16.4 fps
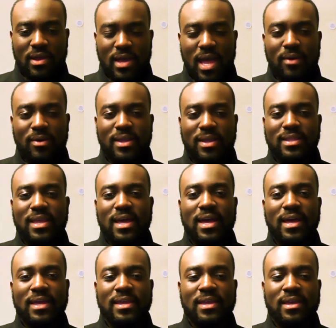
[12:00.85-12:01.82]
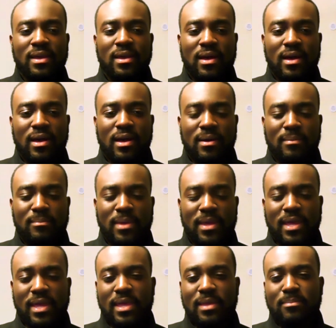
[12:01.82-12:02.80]
how can I
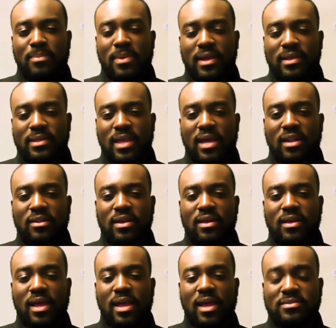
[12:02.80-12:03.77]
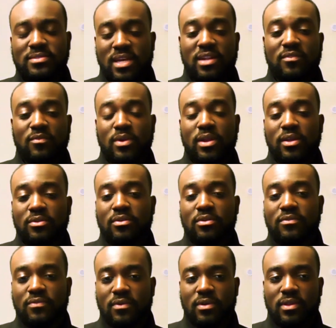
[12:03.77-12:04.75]
make an impact outside of what I do
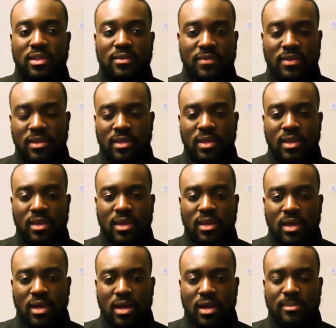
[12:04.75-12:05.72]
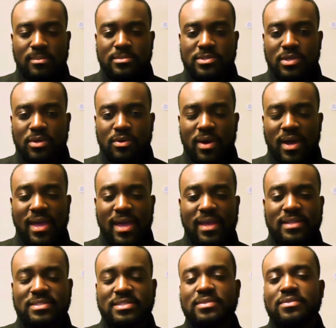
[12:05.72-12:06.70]
for a living. So I
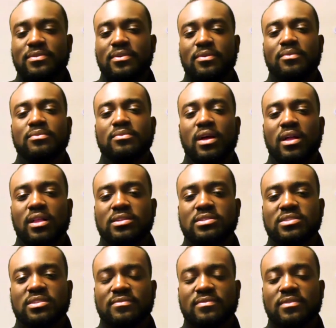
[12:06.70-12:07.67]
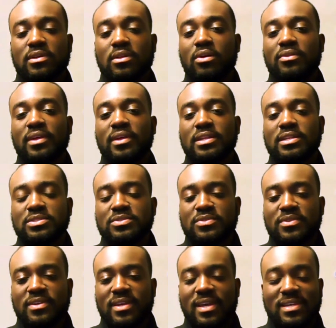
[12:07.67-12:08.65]
had zero knowledge of the clothing
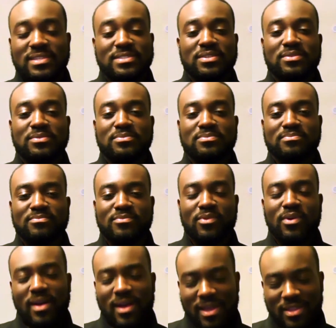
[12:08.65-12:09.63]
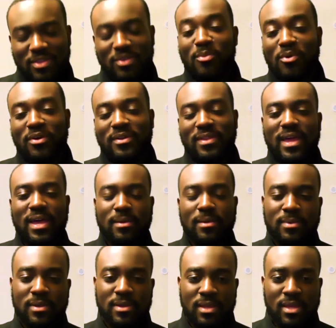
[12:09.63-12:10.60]
industry. Well, I know more now,
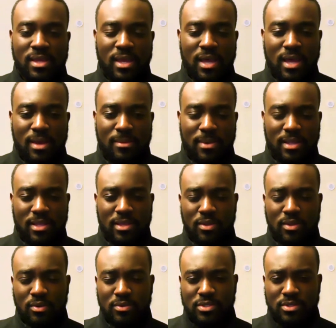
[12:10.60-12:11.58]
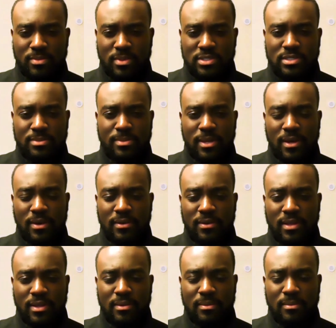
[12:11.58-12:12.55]
but I didn't know too much about,
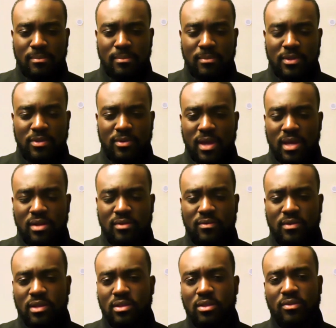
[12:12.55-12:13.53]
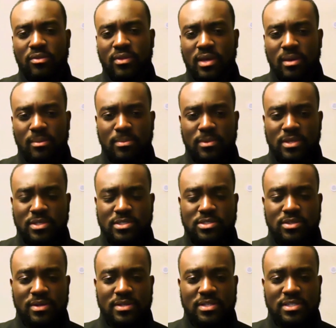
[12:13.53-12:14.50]
how to run a clothing company.
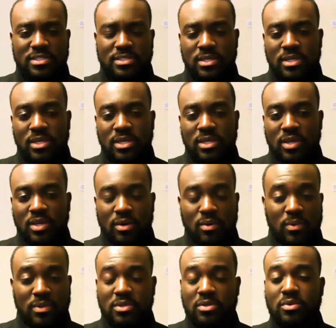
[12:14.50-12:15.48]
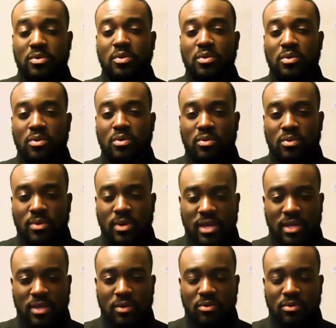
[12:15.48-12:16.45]
So I just went to Google.
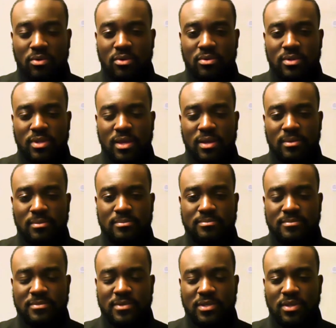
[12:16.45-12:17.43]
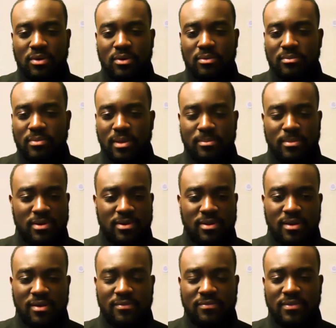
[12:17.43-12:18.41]
I Googled, my butt
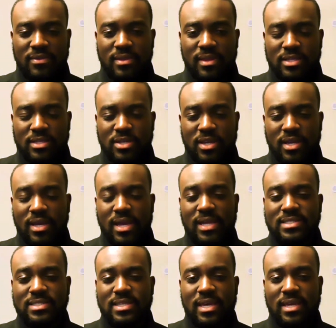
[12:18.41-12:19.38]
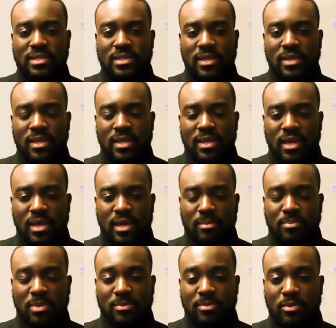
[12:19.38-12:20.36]
off, and I tried to contact
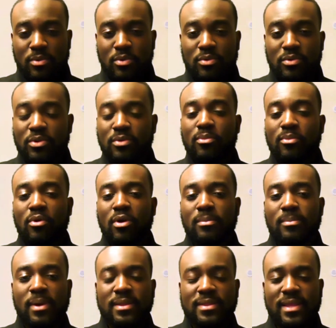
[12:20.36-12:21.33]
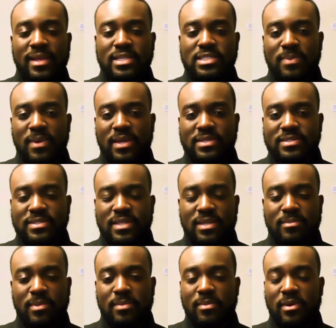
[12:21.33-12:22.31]
people who knew more about that space. And then
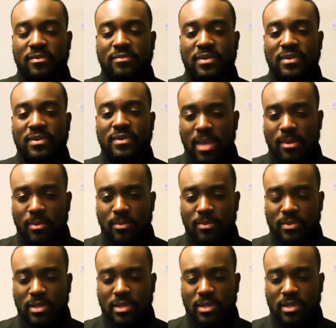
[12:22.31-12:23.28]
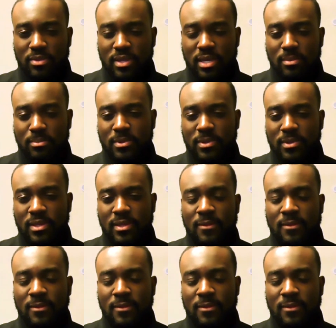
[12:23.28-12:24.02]
me and my friends came up with a clothing company,